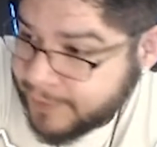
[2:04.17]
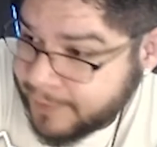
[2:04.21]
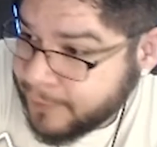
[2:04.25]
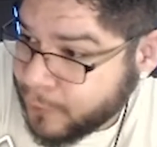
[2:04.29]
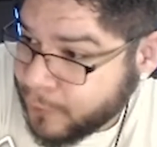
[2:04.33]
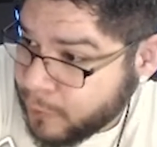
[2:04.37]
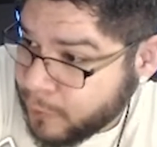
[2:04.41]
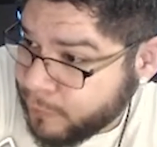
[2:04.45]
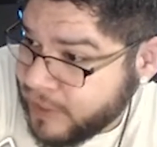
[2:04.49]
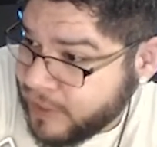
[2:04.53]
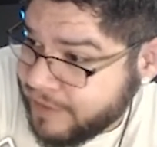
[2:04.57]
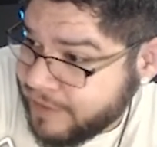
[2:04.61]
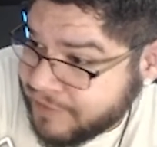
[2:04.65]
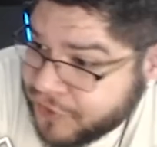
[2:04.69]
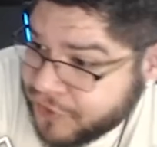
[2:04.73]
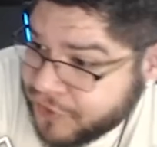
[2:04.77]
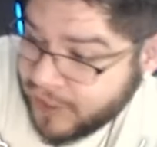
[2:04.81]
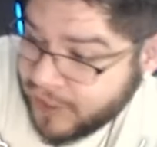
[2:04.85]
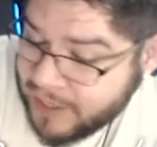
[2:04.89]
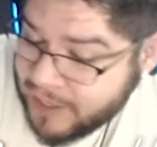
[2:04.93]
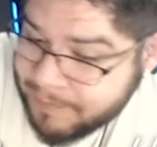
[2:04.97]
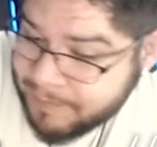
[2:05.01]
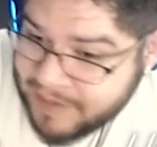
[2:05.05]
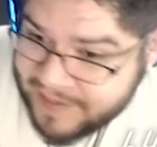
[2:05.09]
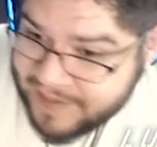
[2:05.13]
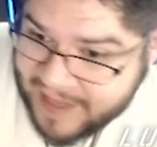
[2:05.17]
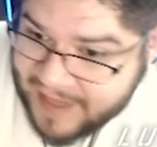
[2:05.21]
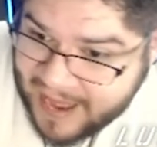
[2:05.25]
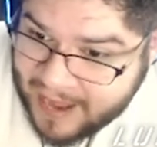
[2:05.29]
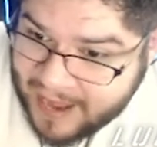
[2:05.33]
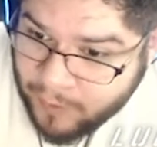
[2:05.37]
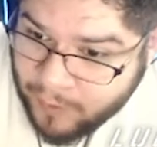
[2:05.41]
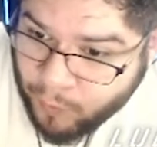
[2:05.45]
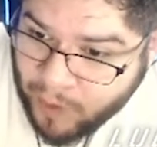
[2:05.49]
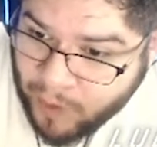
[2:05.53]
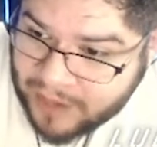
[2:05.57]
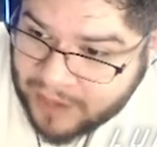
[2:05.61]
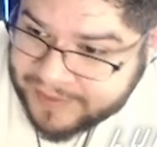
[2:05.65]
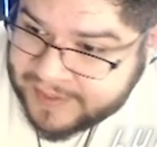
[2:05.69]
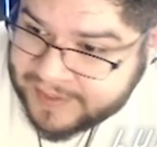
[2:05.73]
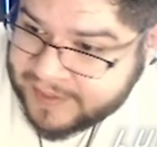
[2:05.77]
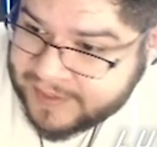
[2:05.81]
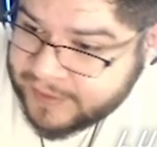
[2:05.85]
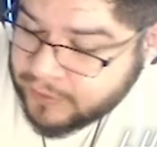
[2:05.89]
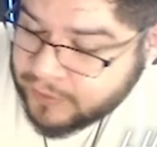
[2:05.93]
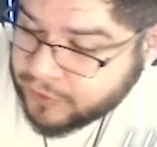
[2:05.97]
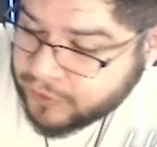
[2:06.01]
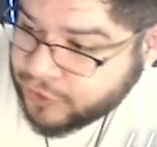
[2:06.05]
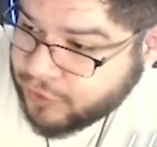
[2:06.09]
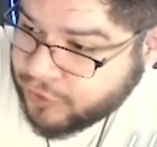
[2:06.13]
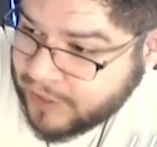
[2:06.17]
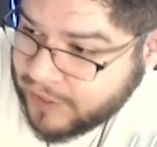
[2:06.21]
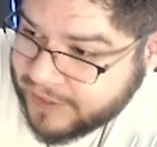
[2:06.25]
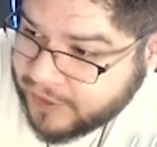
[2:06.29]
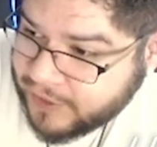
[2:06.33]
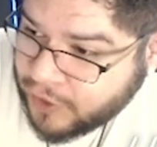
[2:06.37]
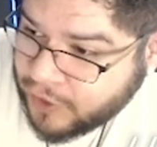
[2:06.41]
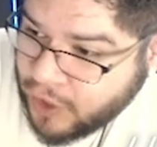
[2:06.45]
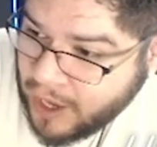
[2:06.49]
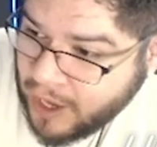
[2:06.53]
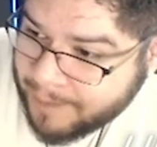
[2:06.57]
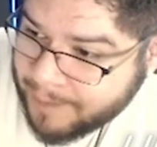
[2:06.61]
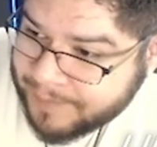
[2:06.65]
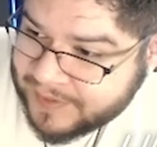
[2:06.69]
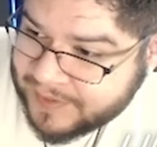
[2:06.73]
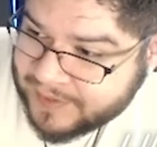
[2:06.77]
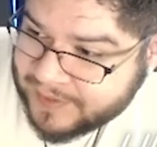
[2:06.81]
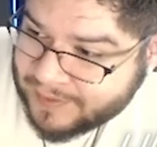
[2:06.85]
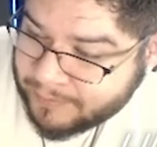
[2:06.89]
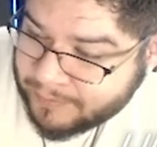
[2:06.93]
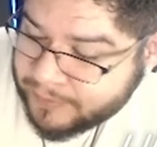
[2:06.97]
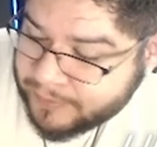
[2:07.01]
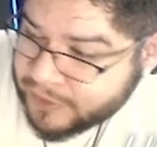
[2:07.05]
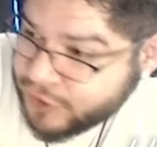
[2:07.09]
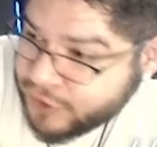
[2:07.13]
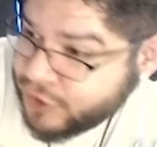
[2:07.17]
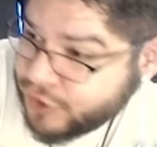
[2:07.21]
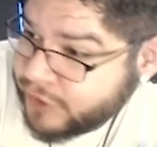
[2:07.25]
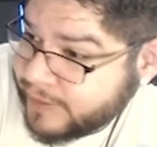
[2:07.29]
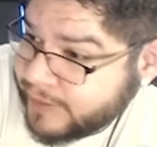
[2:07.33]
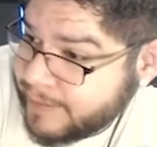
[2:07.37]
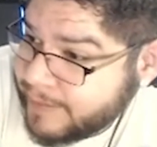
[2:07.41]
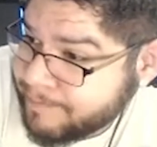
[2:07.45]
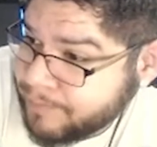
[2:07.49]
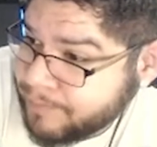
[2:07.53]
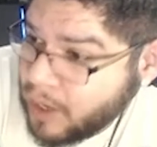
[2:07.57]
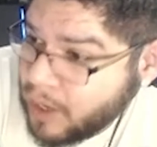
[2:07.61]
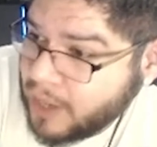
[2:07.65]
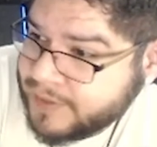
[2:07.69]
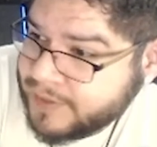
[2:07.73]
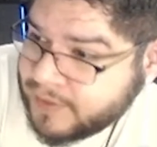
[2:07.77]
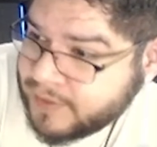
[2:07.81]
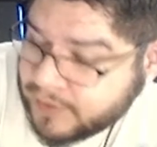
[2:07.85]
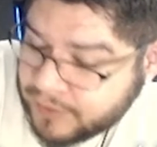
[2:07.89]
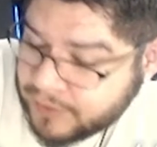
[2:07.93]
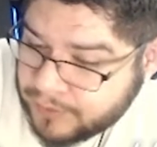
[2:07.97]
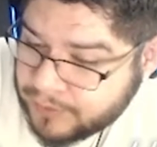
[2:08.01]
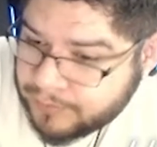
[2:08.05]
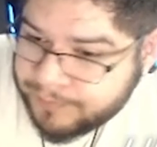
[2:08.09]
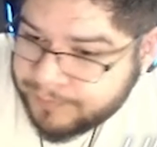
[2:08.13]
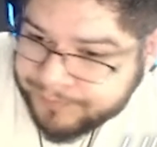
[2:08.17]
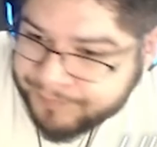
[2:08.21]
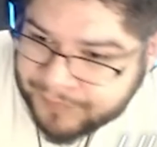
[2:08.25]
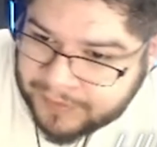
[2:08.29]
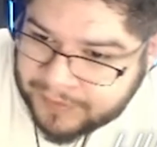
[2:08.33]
Goomwave is to be that while still trying to copy some of the shit that Box can do.